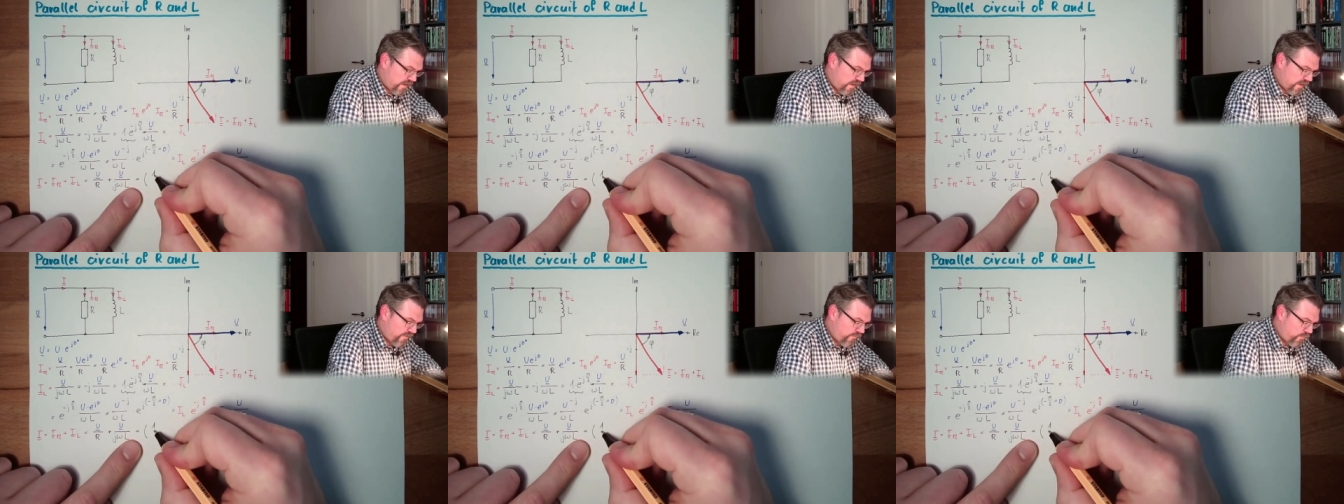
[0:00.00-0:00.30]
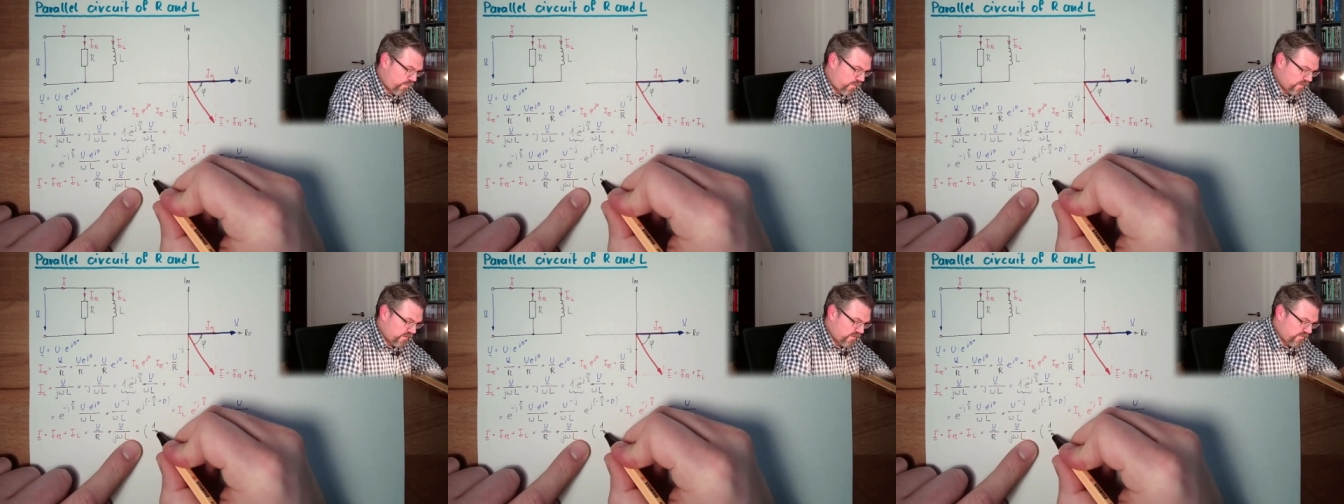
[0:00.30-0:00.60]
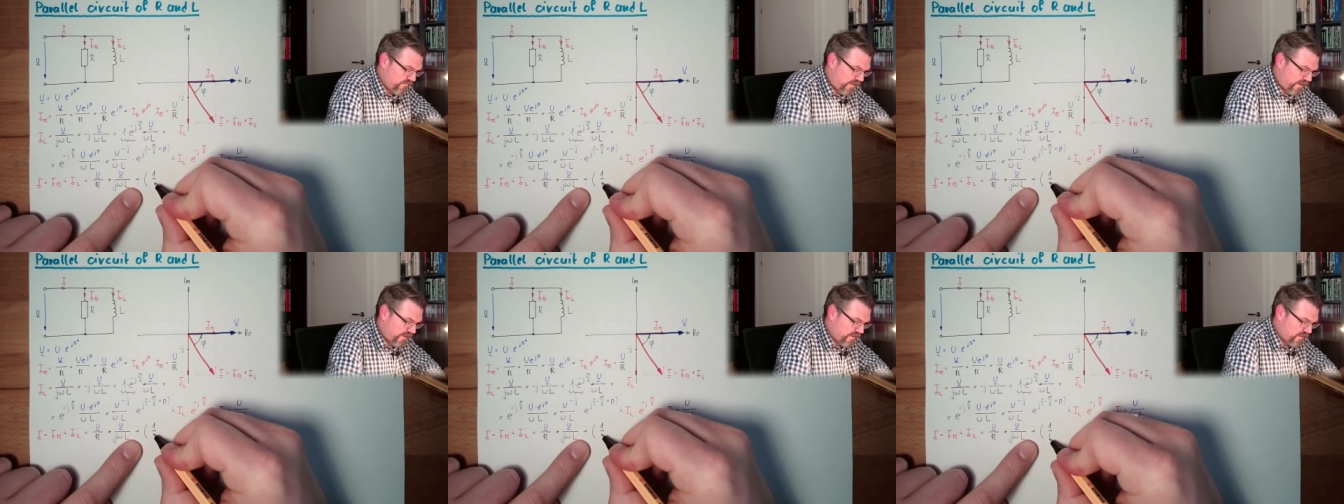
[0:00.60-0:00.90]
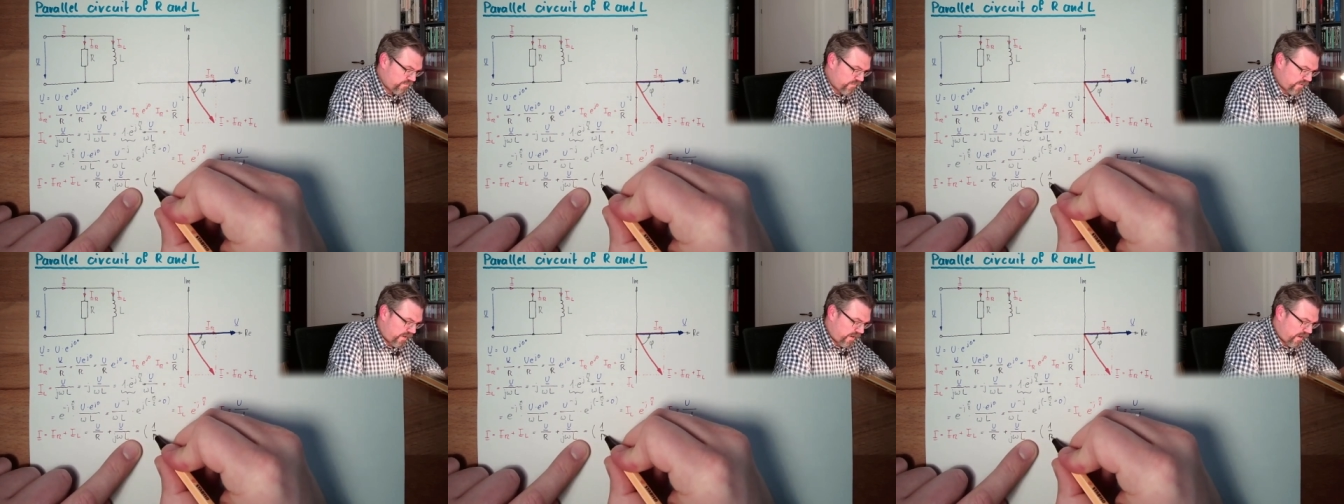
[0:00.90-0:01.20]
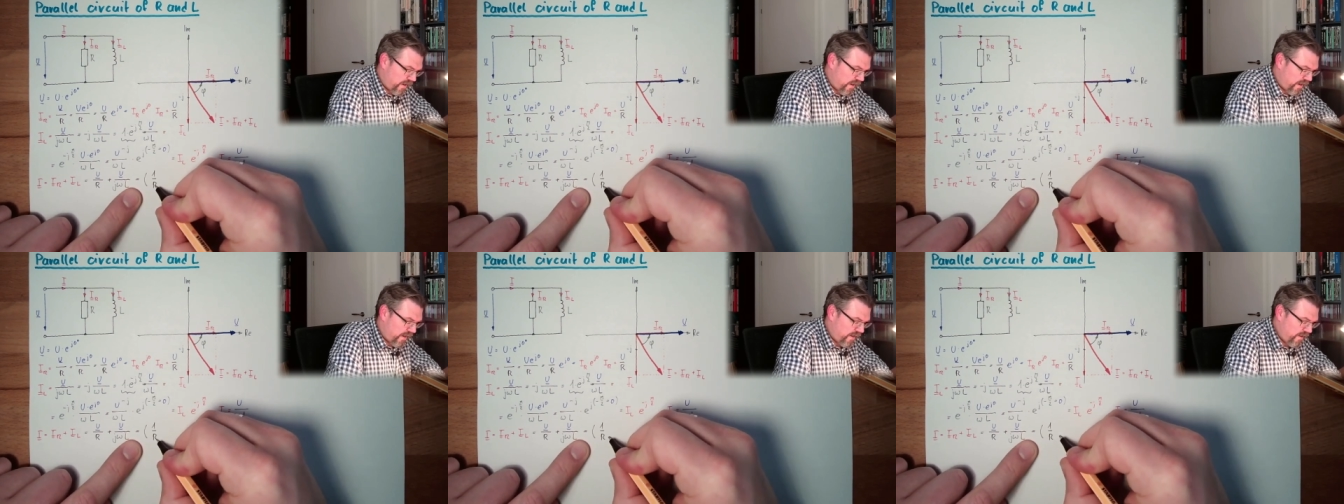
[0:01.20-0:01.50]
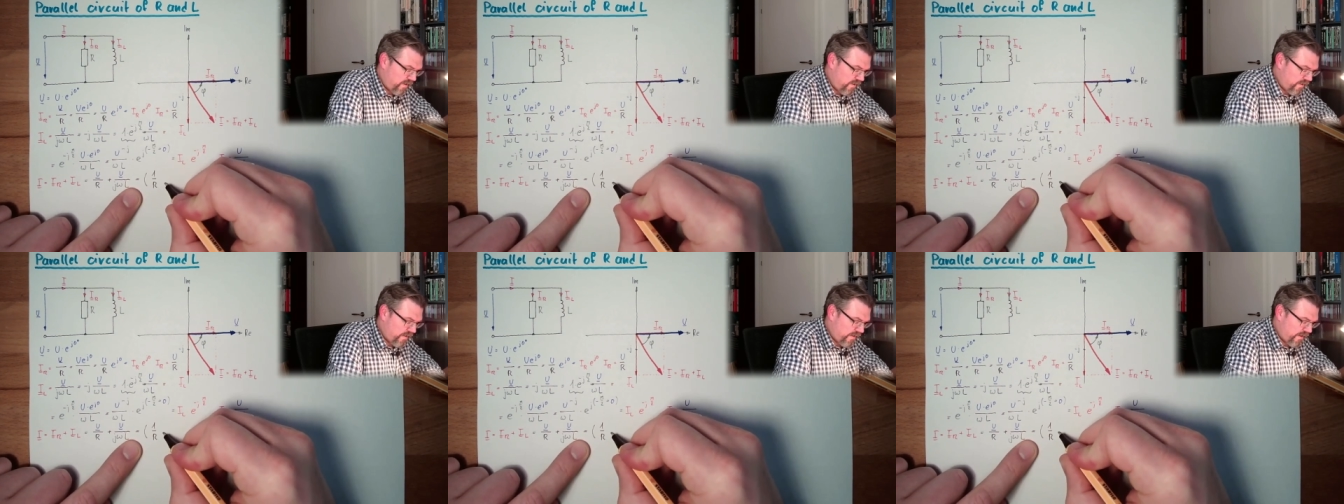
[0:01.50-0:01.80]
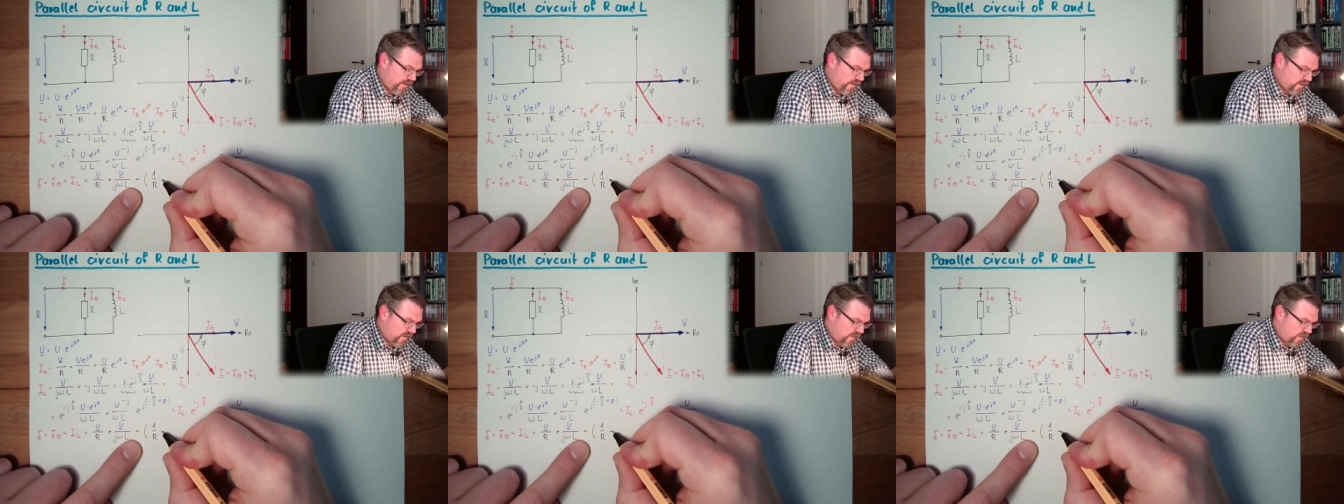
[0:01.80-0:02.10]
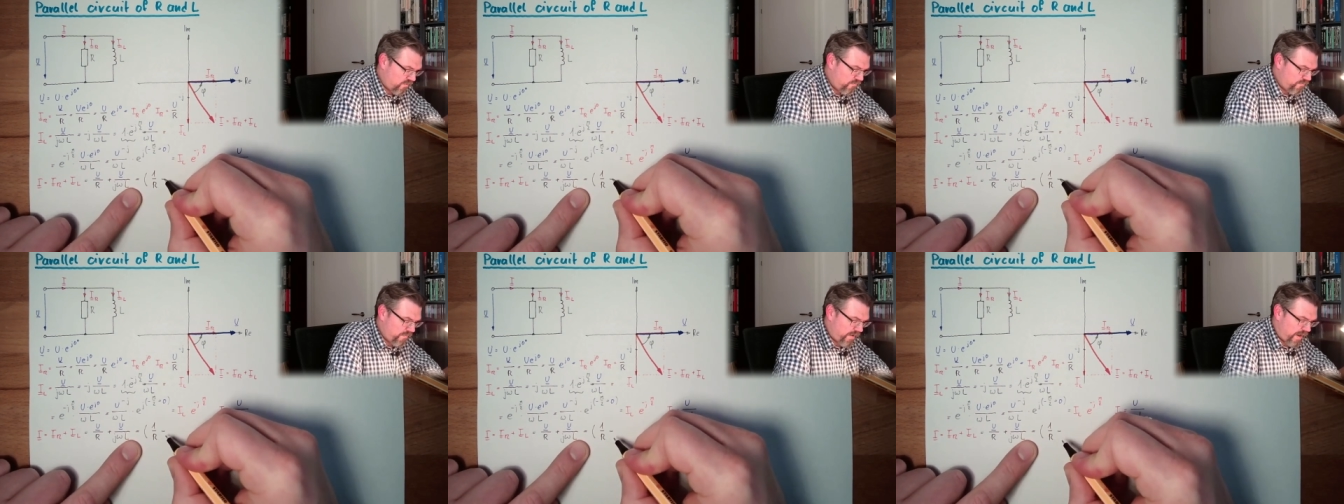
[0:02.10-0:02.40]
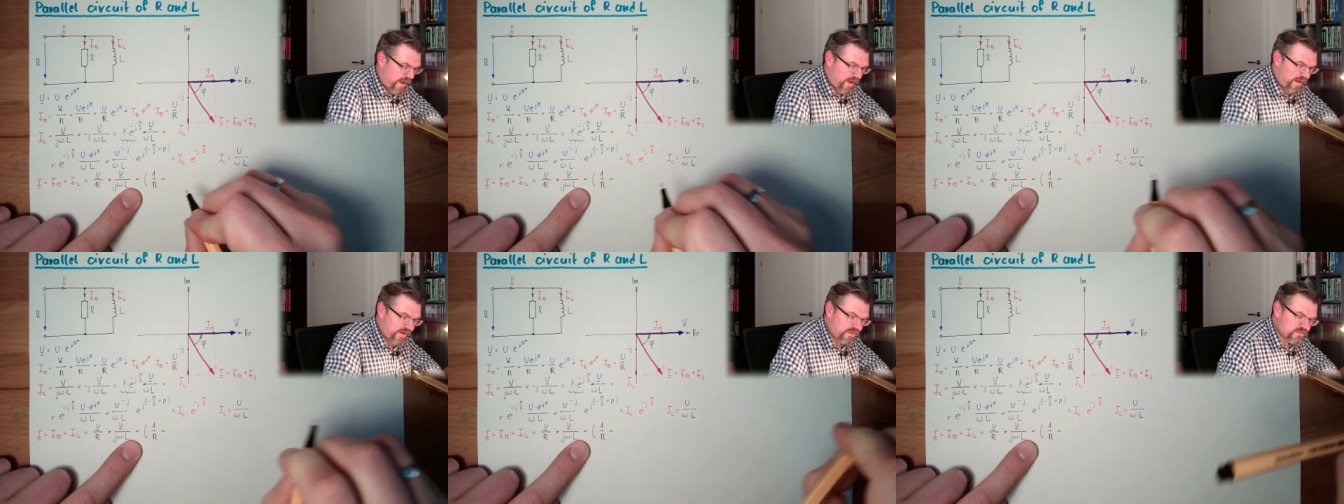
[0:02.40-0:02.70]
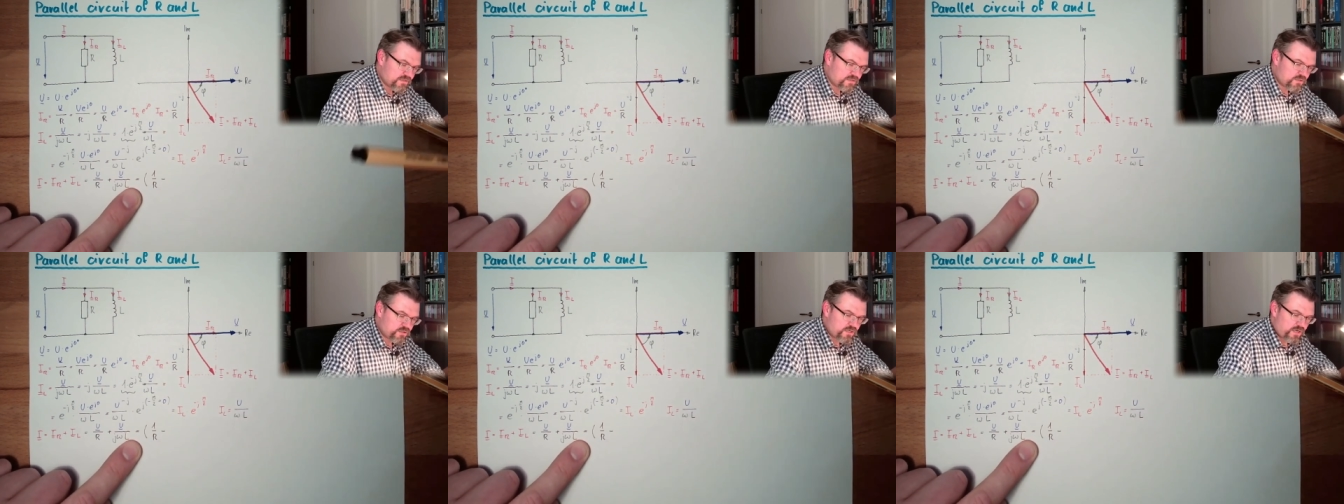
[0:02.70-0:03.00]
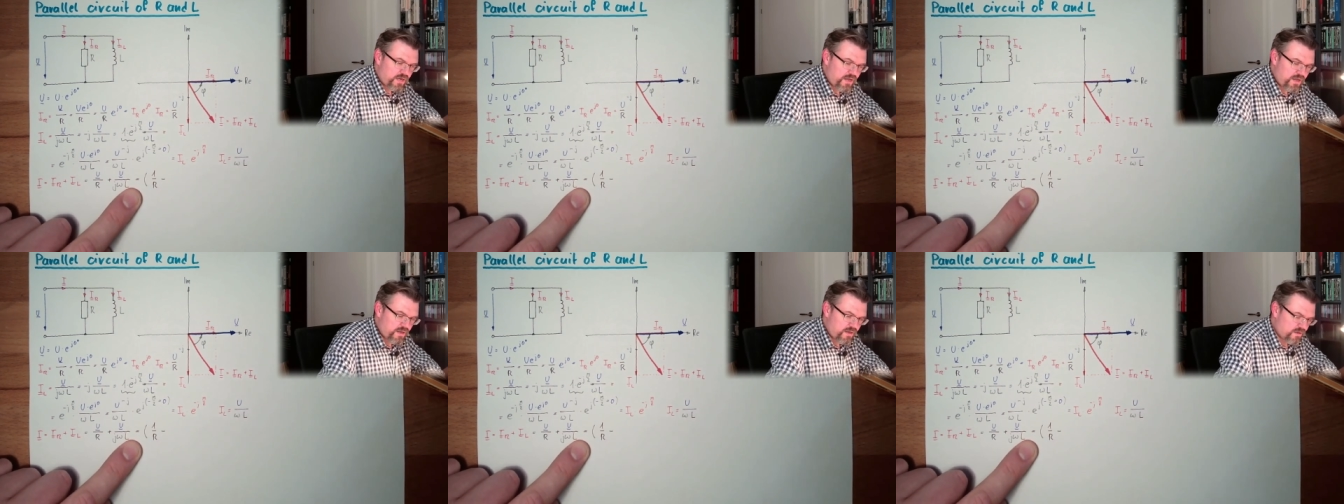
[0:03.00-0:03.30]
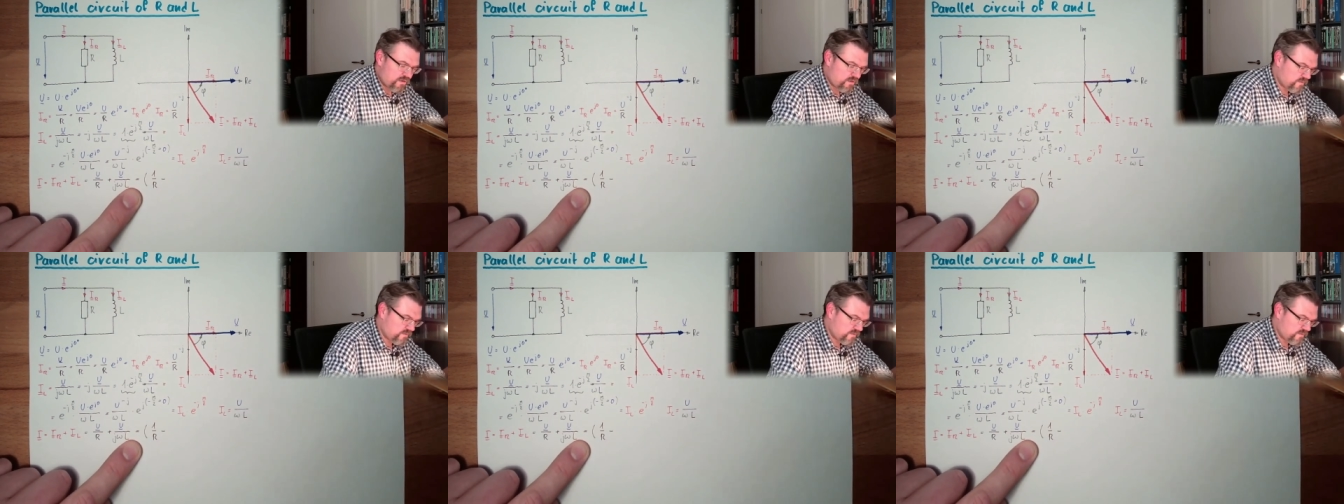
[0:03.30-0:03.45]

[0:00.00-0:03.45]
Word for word: 1 divided by r, and now minus j,